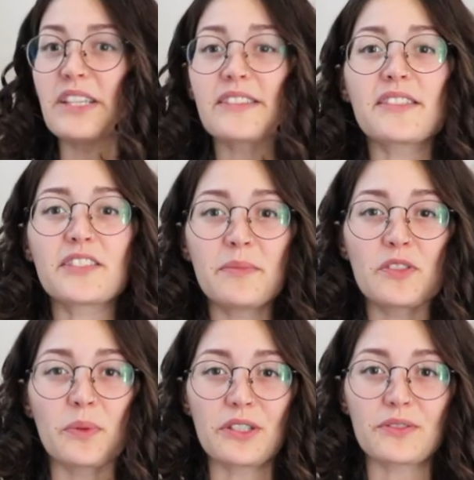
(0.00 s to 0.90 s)
But this system
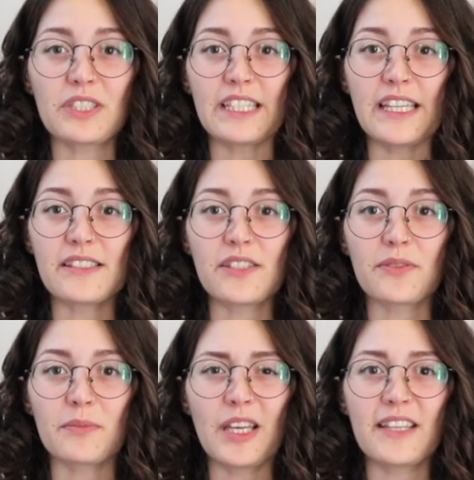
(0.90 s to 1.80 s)
has worked really easy
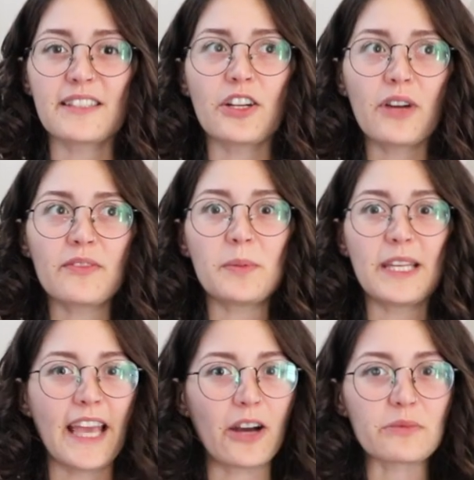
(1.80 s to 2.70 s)
for me because I don't have to
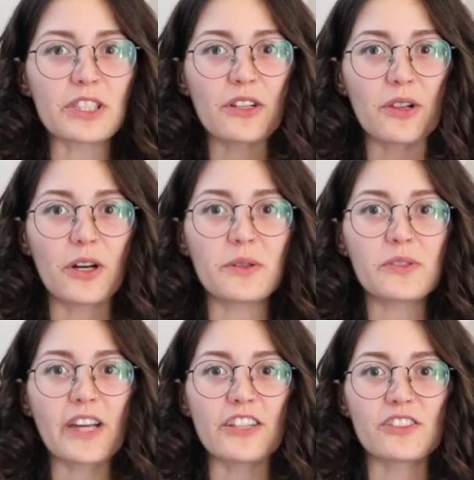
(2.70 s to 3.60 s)
be counting
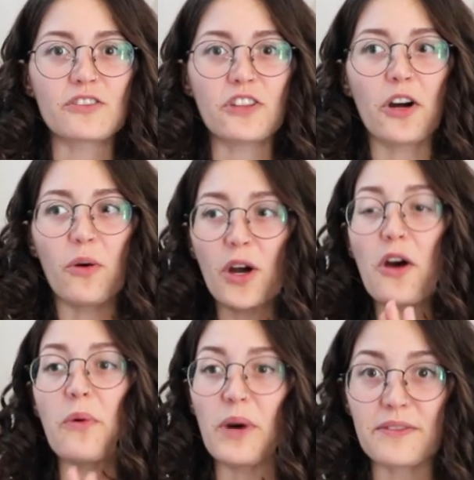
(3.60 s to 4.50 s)
clothes. I just know
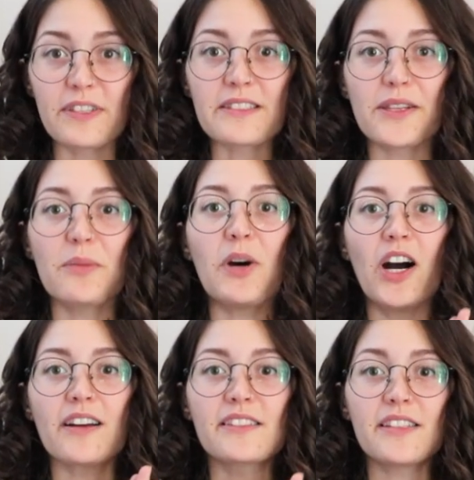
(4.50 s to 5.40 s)
what fits in the
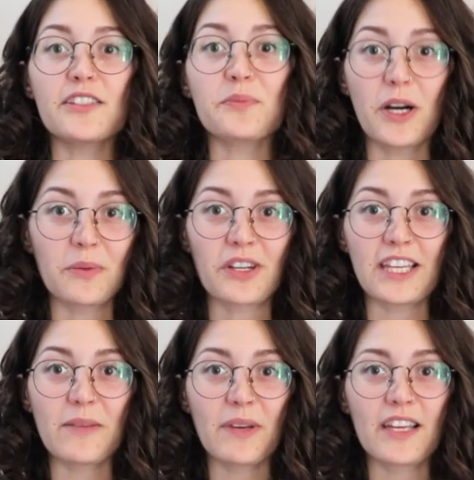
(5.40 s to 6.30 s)
box is what we're
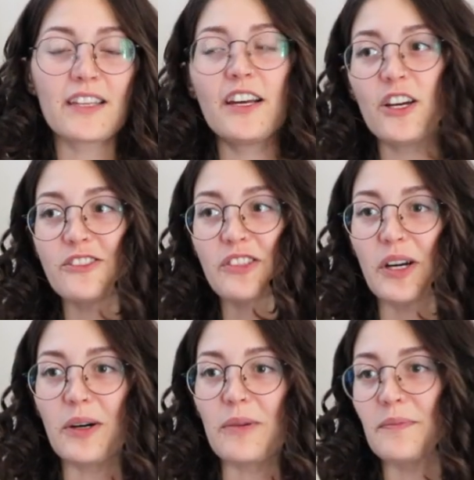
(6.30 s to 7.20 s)
keeping.
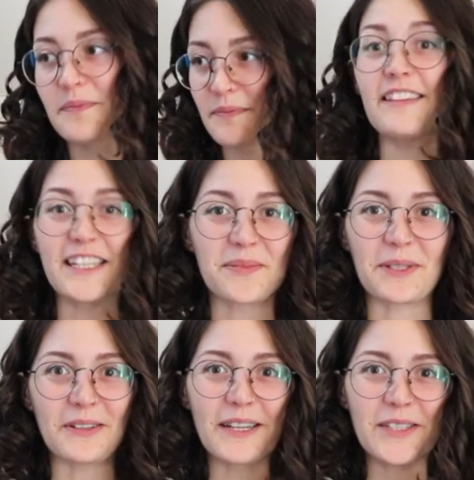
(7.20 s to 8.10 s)
So that's
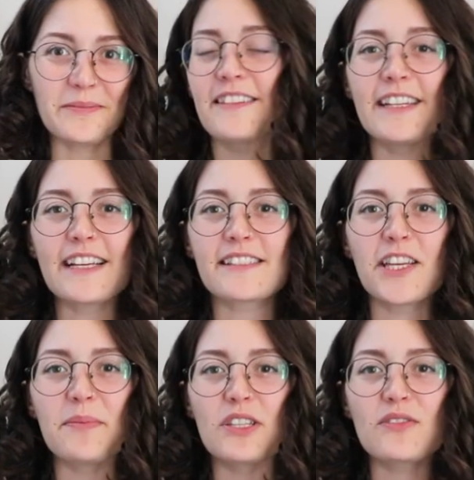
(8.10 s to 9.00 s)
been great. The next
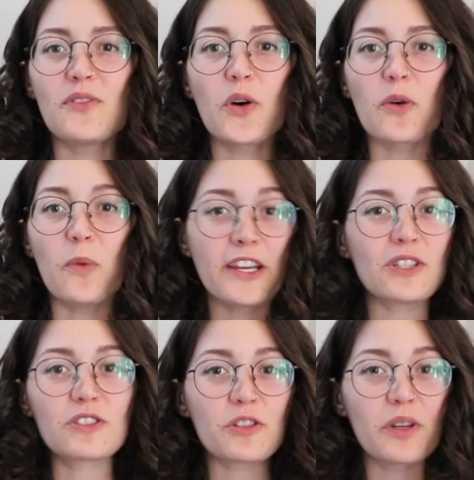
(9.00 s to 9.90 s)
tip is for
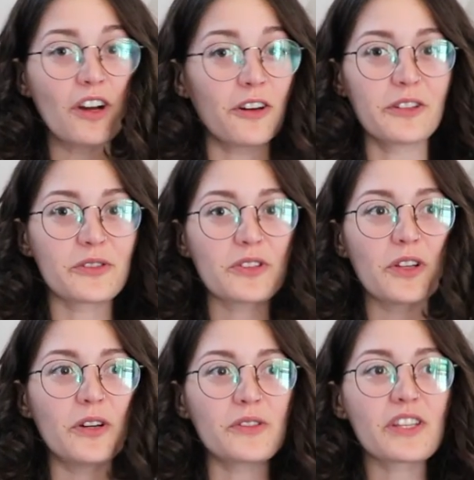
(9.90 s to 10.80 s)
what you do with all those
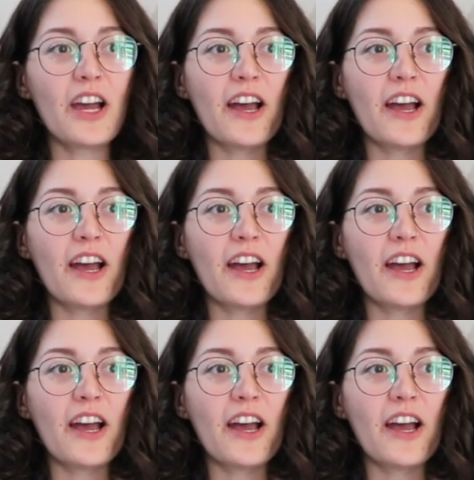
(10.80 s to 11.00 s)
clothes